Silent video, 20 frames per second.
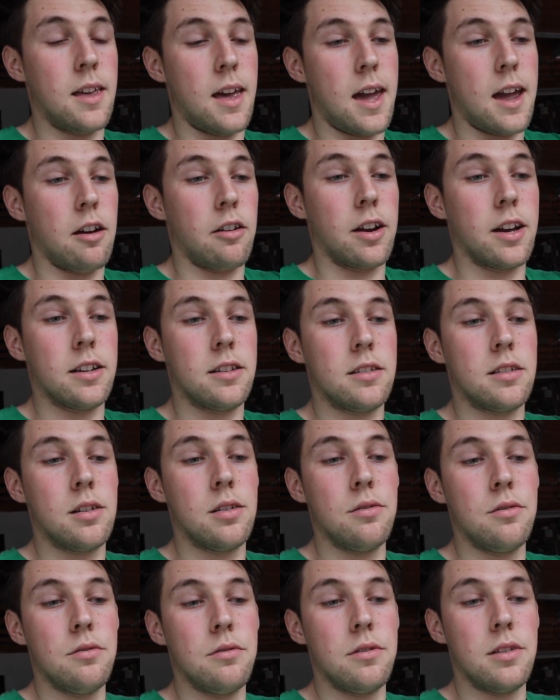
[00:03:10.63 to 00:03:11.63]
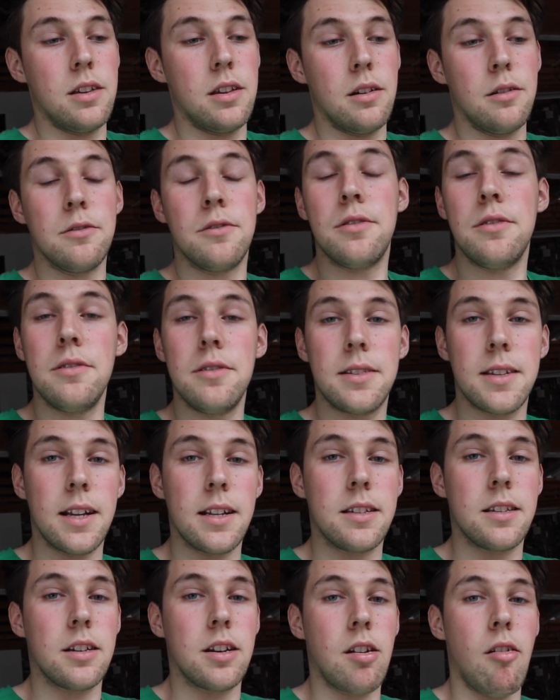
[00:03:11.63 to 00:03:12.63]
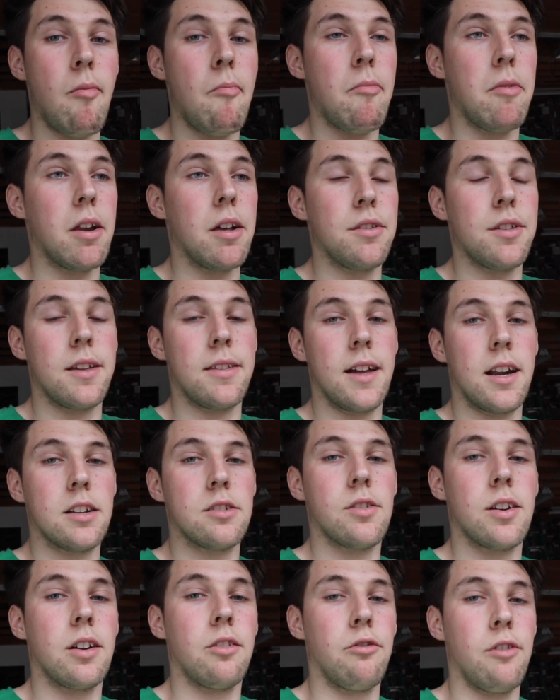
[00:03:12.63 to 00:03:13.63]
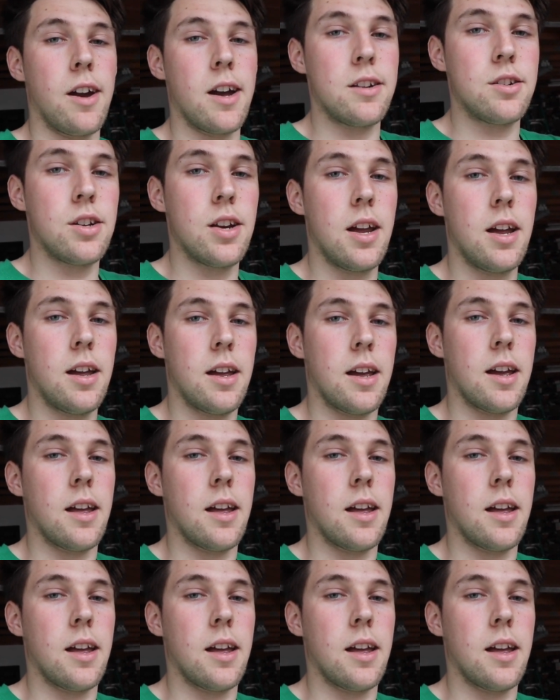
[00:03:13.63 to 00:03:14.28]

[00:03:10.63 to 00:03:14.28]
air gets to the O2 sensor, it'll think that it's running rich,